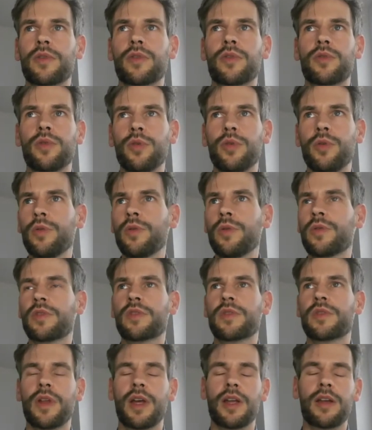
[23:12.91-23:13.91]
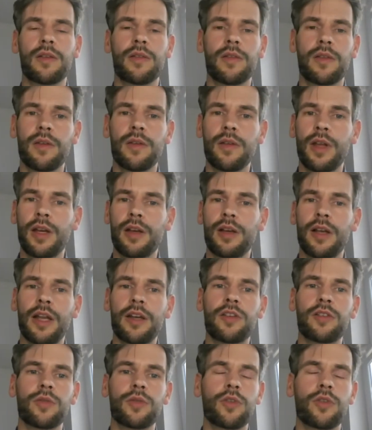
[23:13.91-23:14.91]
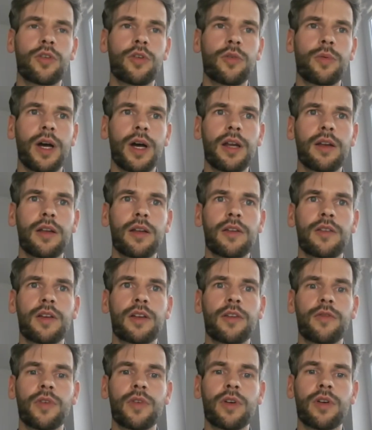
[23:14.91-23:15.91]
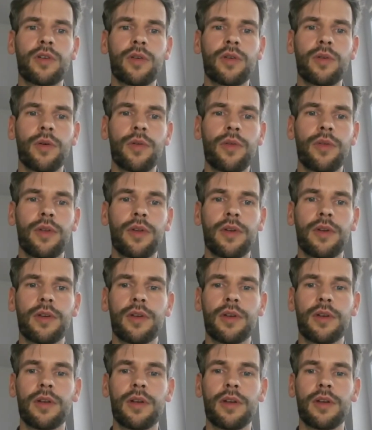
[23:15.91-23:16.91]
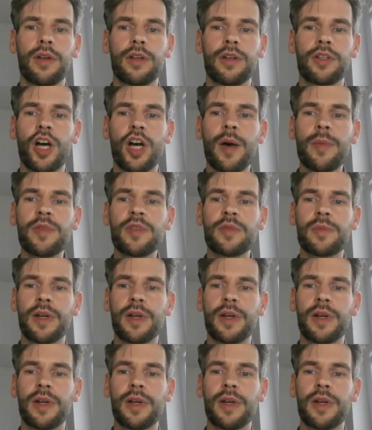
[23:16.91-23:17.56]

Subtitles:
grew, so that led to quite a significant growth in jobs.